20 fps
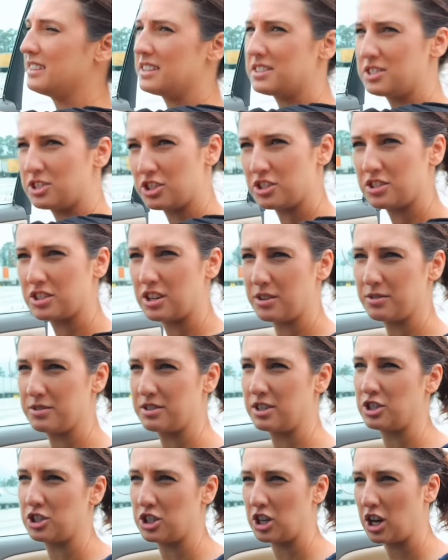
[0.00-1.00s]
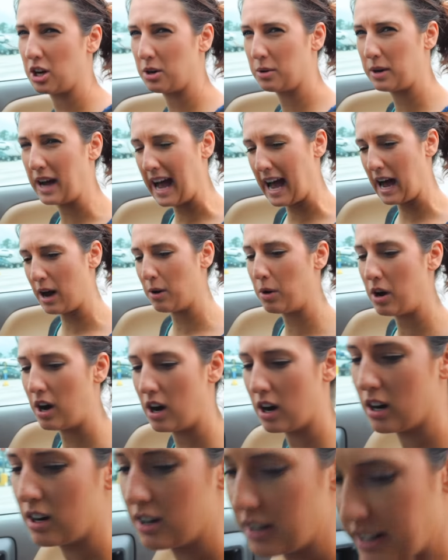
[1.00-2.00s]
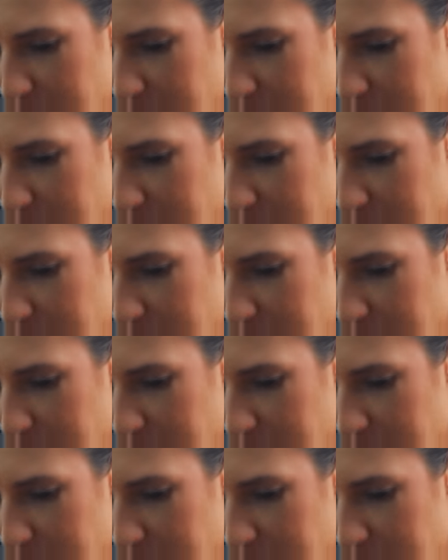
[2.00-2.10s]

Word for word: This just goes to show how hard